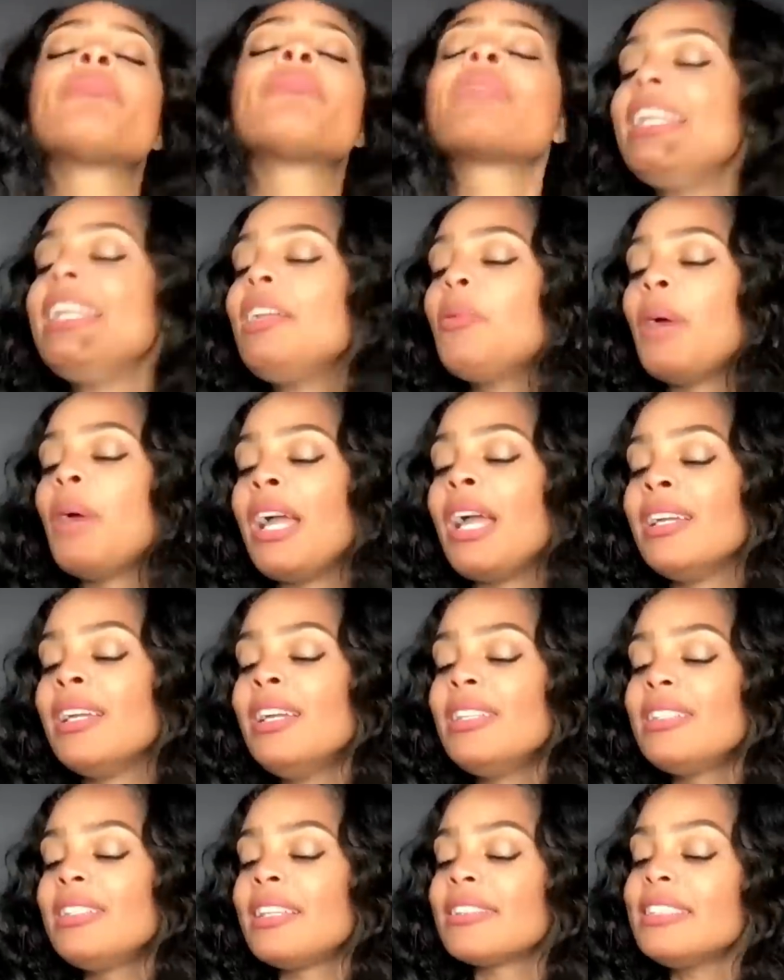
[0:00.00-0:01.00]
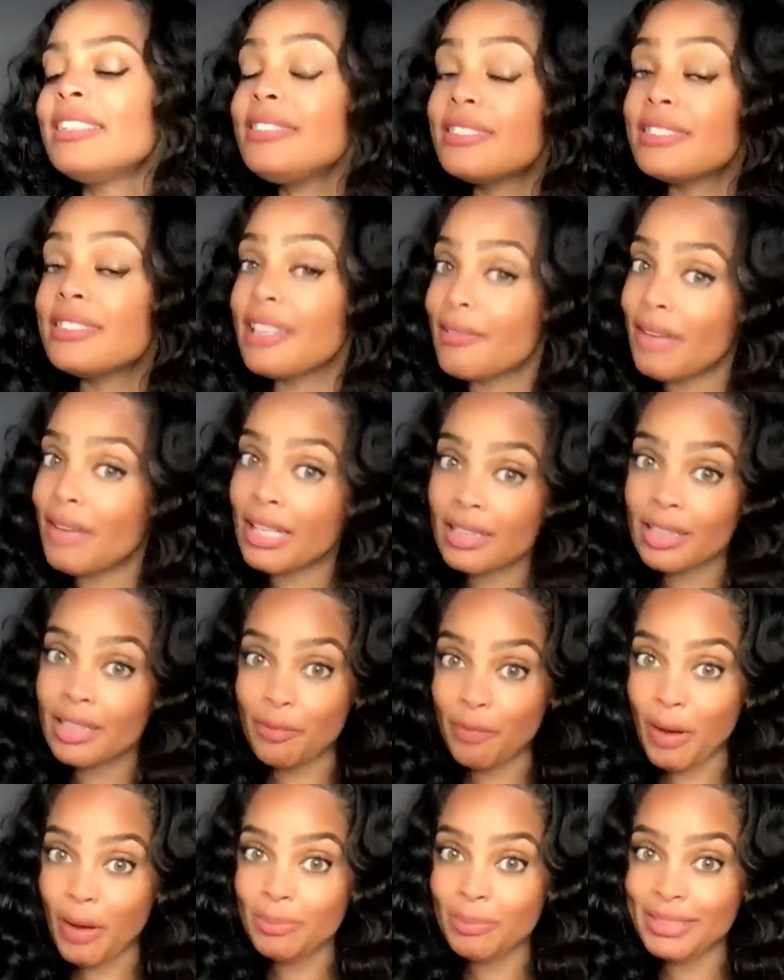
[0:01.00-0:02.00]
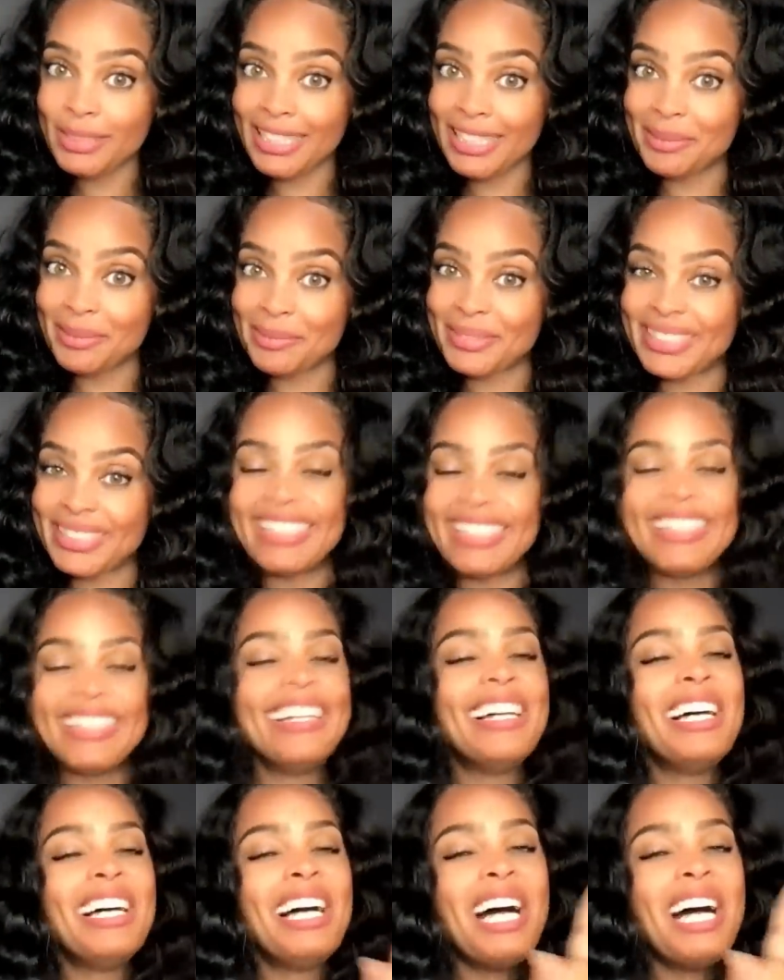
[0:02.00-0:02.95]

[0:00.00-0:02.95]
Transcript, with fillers: Anyway, now this is directly from TMZ.